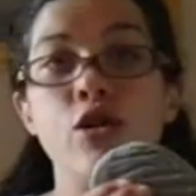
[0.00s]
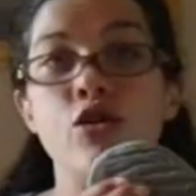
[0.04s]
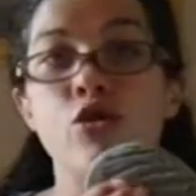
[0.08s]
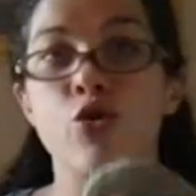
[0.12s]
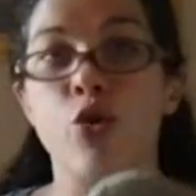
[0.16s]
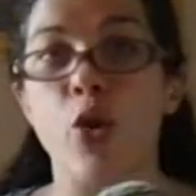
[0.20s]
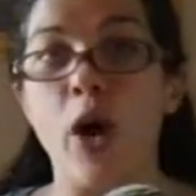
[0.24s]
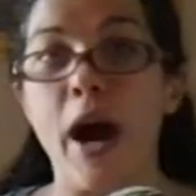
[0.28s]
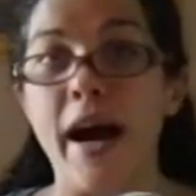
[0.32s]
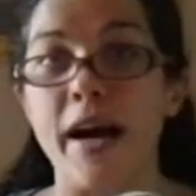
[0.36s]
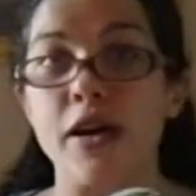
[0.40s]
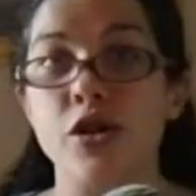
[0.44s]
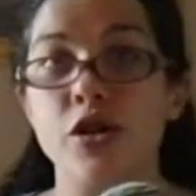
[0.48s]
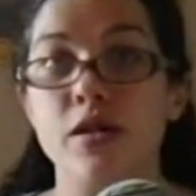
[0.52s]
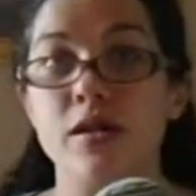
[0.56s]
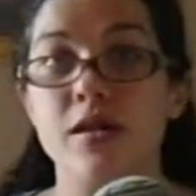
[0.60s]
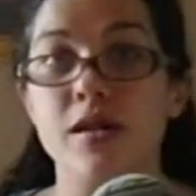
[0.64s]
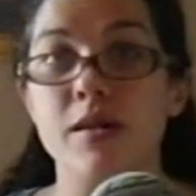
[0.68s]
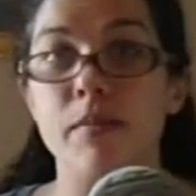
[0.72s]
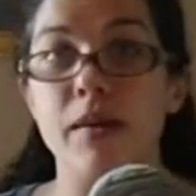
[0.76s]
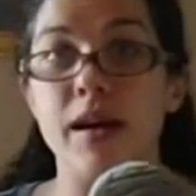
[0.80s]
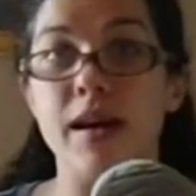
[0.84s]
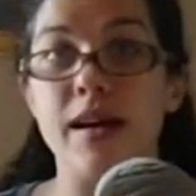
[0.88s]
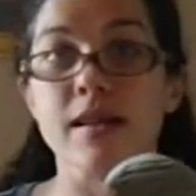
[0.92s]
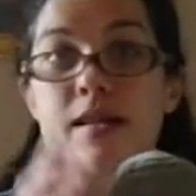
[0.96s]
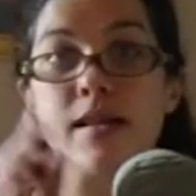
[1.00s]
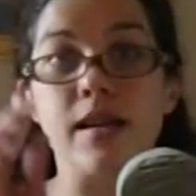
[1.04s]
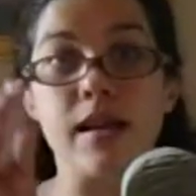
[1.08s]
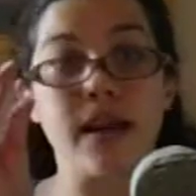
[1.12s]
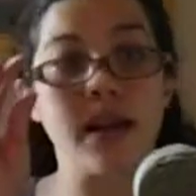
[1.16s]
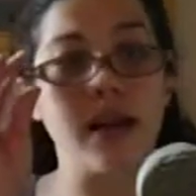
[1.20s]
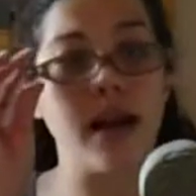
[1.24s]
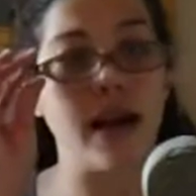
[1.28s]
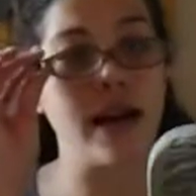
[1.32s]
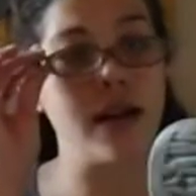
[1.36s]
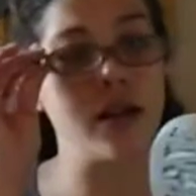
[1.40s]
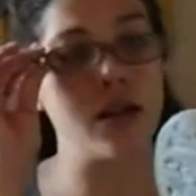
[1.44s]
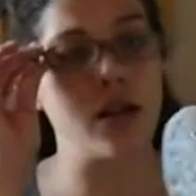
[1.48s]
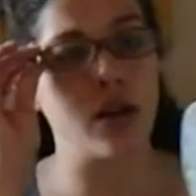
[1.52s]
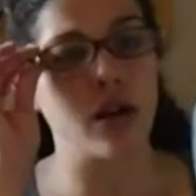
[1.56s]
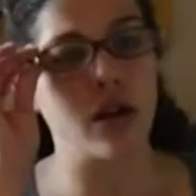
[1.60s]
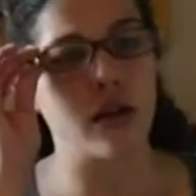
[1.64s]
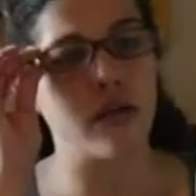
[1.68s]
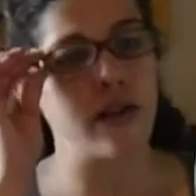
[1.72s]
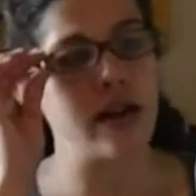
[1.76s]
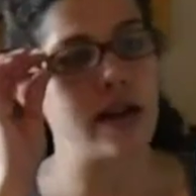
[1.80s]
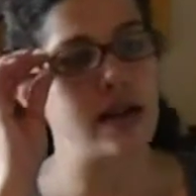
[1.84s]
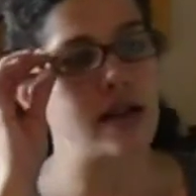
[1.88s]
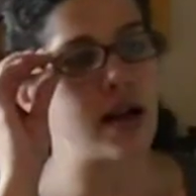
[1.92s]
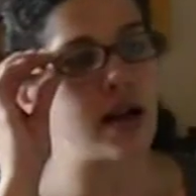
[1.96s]
Traction's amazing. I
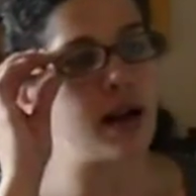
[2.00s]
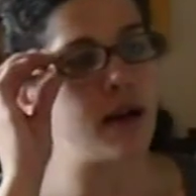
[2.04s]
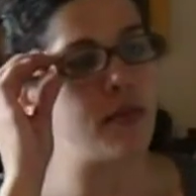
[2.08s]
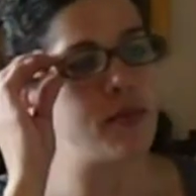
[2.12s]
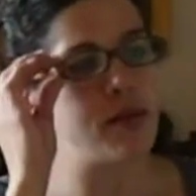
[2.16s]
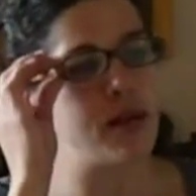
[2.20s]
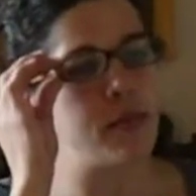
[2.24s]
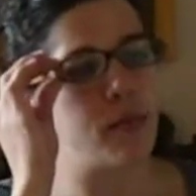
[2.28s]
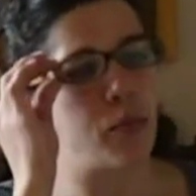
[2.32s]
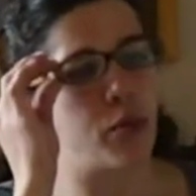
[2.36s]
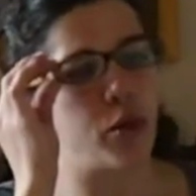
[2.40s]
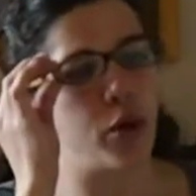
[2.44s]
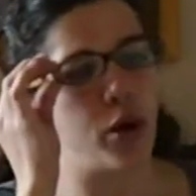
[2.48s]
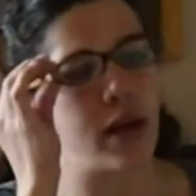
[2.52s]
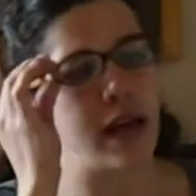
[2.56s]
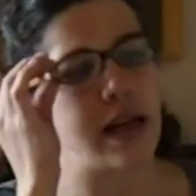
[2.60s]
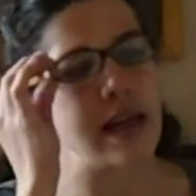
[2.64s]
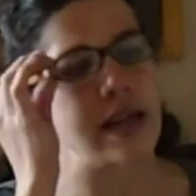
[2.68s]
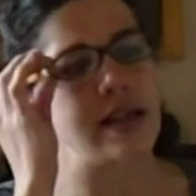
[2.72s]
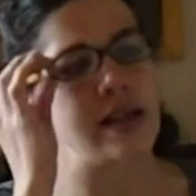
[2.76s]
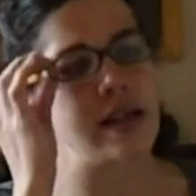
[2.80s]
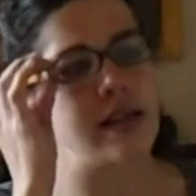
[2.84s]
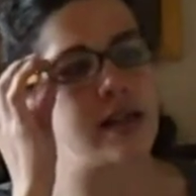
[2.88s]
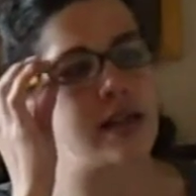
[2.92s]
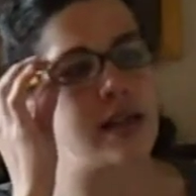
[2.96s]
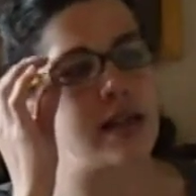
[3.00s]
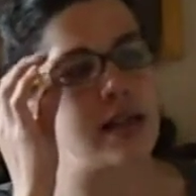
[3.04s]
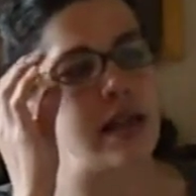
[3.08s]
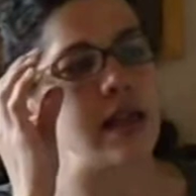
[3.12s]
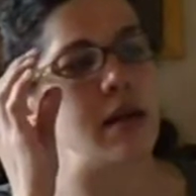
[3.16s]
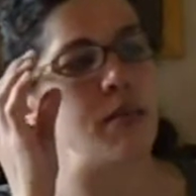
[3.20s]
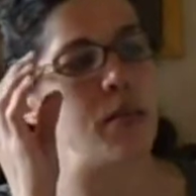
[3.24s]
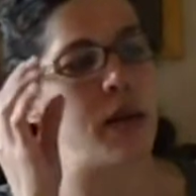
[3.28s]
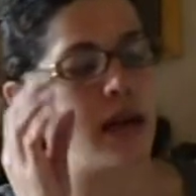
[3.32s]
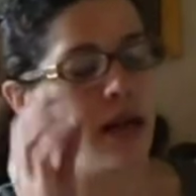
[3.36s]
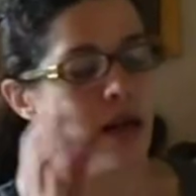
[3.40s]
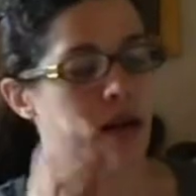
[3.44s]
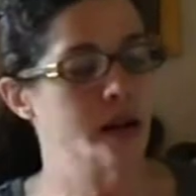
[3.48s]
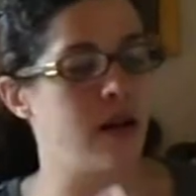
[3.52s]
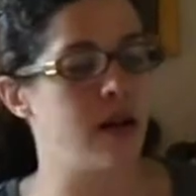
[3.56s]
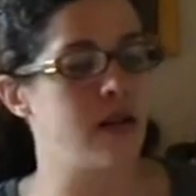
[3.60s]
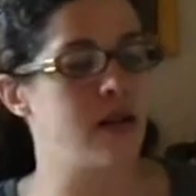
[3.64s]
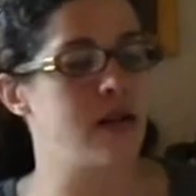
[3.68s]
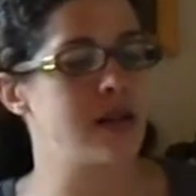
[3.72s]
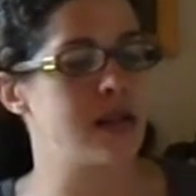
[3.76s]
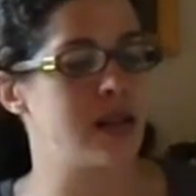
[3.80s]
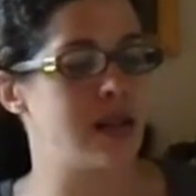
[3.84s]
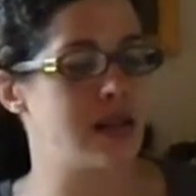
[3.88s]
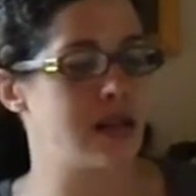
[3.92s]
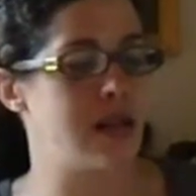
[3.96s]
took these up some pretty steep
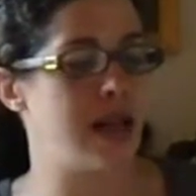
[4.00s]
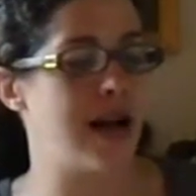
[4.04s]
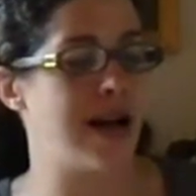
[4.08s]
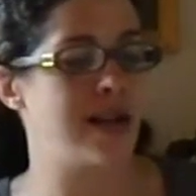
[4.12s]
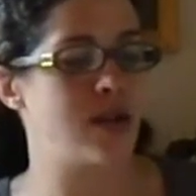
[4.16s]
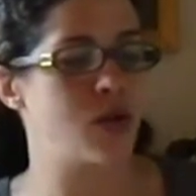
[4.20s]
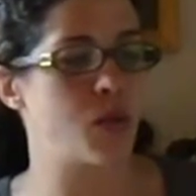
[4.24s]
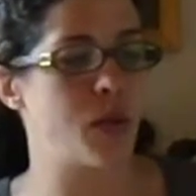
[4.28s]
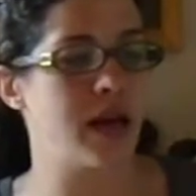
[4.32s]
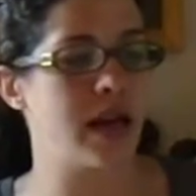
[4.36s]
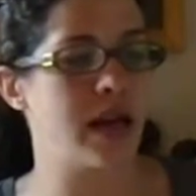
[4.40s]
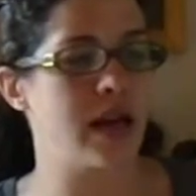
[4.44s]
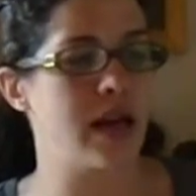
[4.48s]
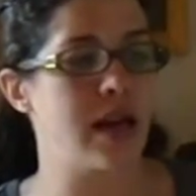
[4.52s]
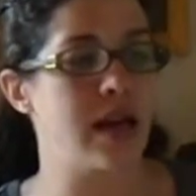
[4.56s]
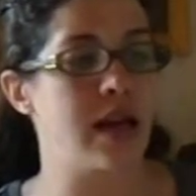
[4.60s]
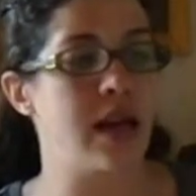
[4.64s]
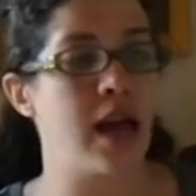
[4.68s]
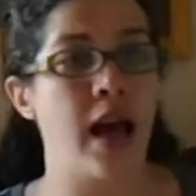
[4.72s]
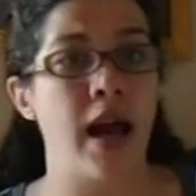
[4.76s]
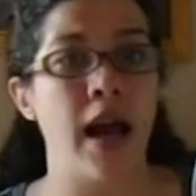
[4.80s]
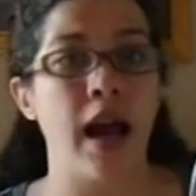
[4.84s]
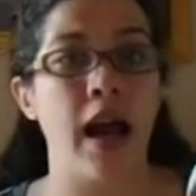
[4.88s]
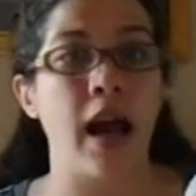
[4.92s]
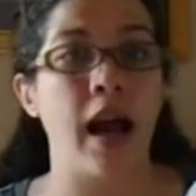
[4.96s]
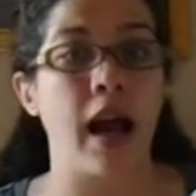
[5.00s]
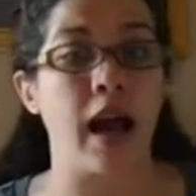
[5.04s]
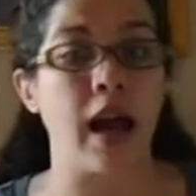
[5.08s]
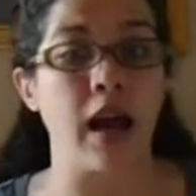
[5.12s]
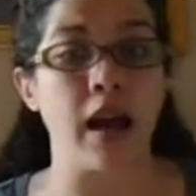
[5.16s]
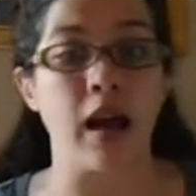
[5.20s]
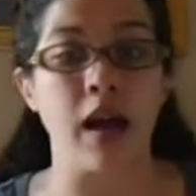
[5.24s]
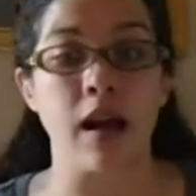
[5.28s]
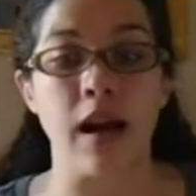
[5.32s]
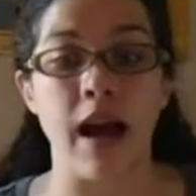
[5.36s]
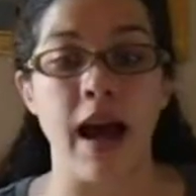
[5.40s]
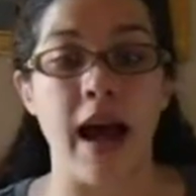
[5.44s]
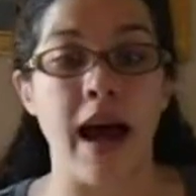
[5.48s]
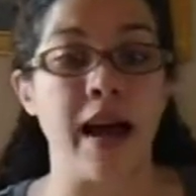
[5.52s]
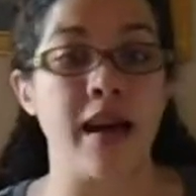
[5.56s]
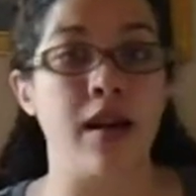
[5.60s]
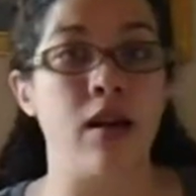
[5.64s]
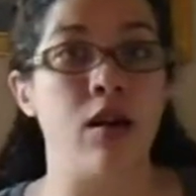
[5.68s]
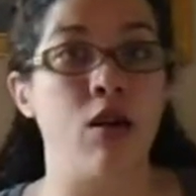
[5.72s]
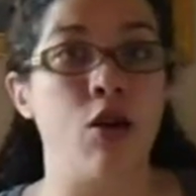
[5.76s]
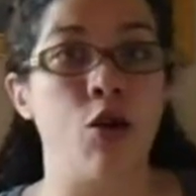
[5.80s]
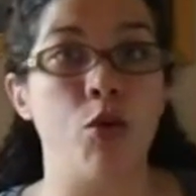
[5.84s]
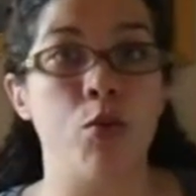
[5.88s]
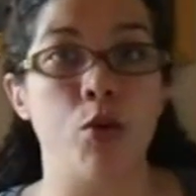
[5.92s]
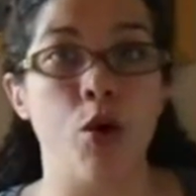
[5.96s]
hills this last weekend and
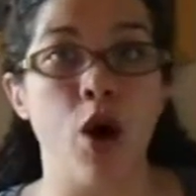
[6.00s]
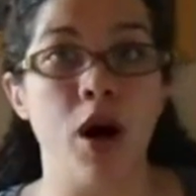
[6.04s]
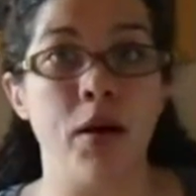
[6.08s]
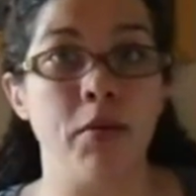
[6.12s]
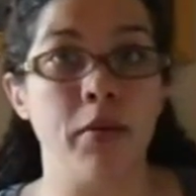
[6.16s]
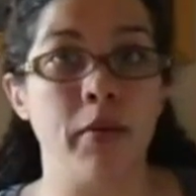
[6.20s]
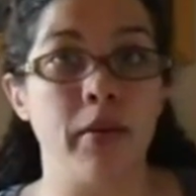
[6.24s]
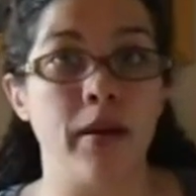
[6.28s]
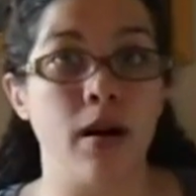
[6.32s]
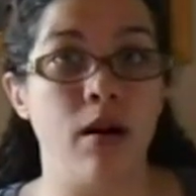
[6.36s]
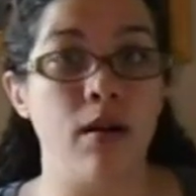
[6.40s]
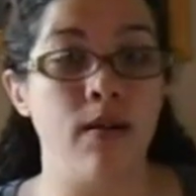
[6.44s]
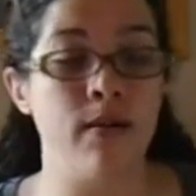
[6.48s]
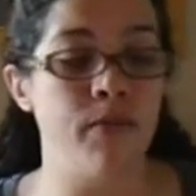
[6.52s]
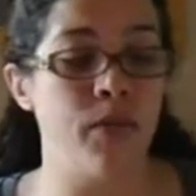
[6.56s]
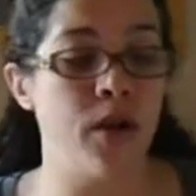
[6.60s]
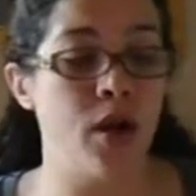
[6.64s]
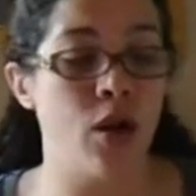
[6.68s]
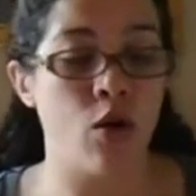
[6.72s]
had no problem at all.